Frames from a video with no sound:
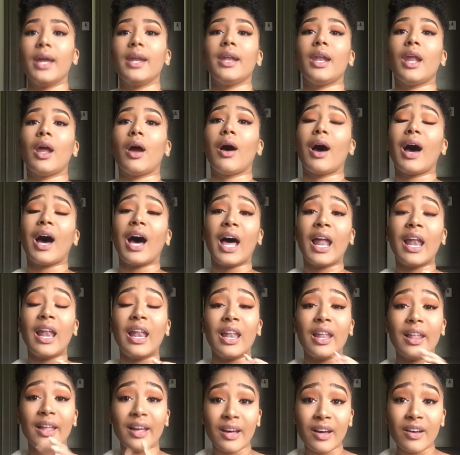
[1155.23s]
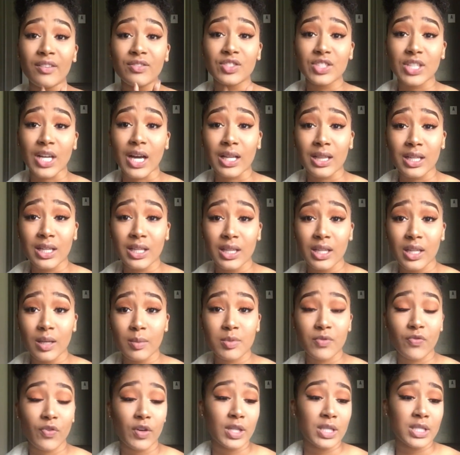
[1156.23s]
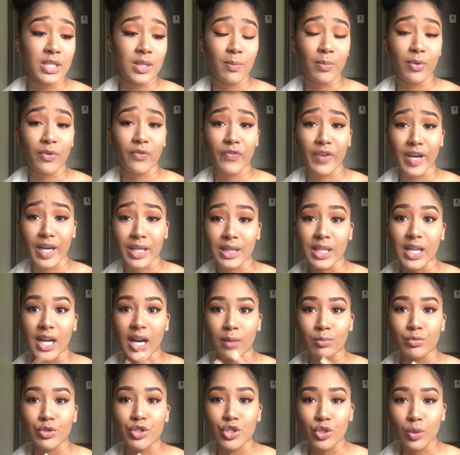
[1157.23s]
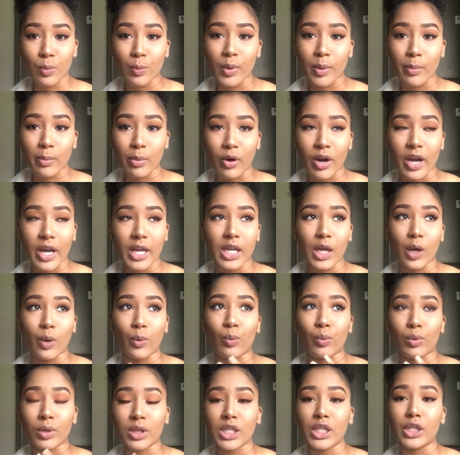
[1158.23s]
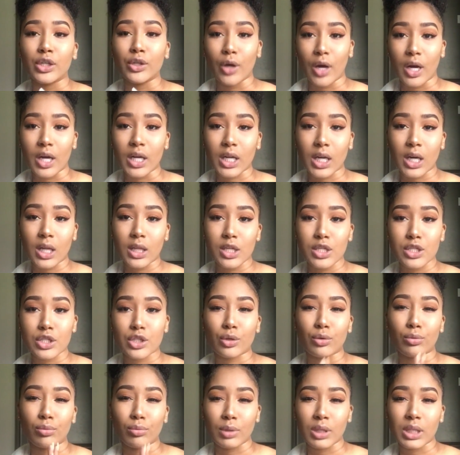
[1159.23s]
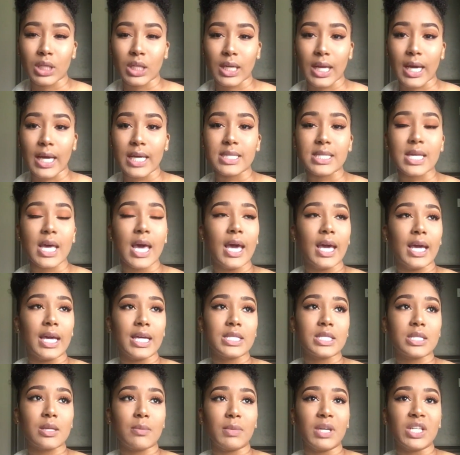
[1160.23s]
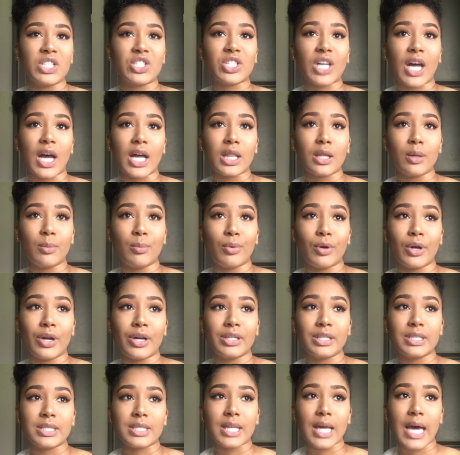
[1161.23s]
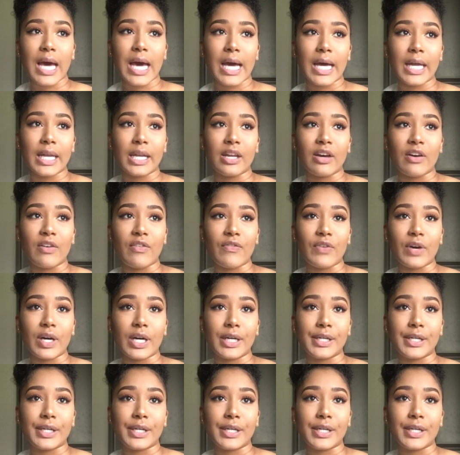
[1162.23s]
Now I love chocolate lips for the simple fact that I'm super bright and really dark colors look really nice. And to me, chocolate brown is kind of